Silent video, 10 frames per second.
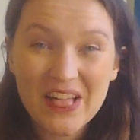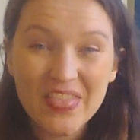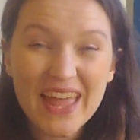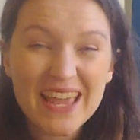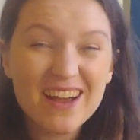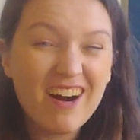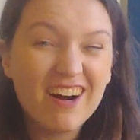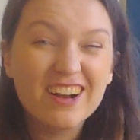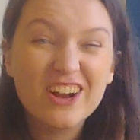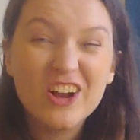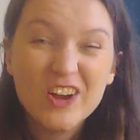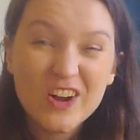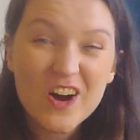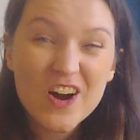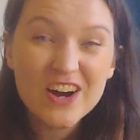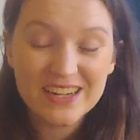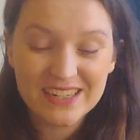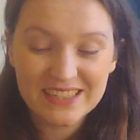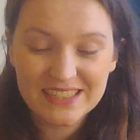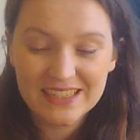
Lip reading: they are good,